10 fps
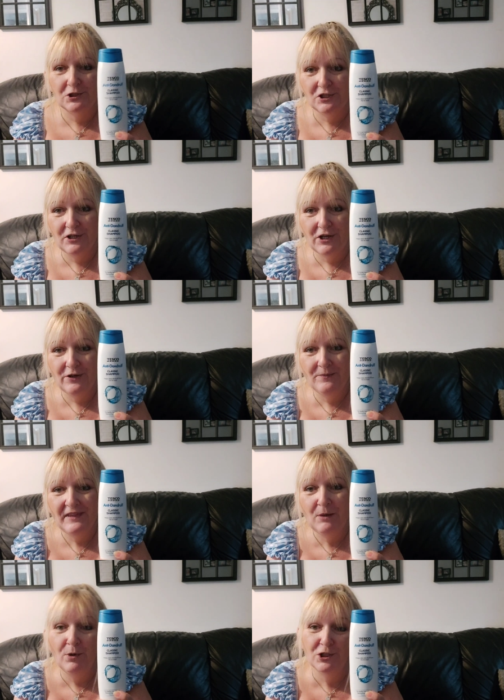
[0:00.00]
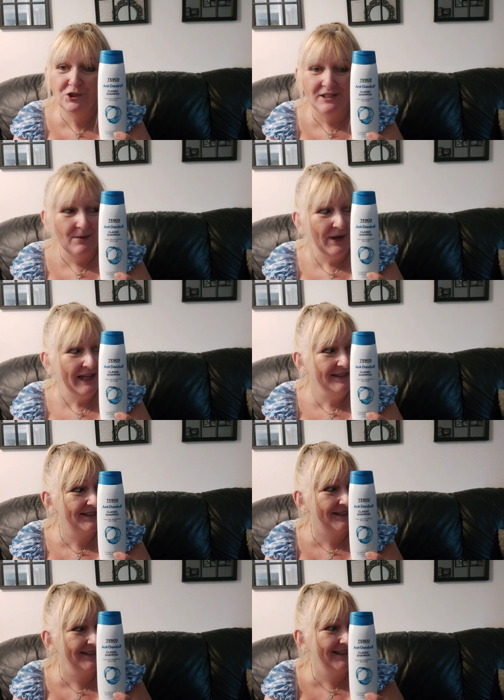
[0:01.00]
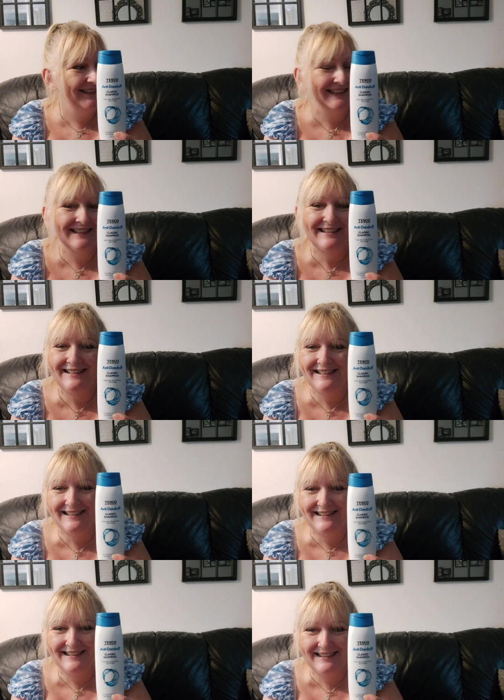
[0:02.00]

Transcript: wash and go. He washed and it went. He